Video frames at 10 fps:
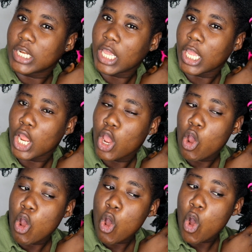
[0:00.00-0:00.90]
it
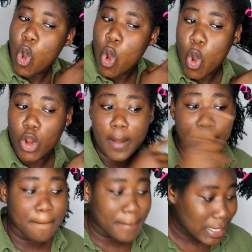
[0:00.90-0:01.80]
on a
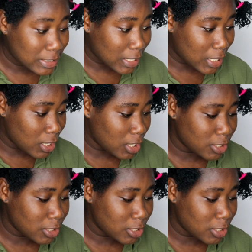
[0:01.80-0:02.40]
Monday.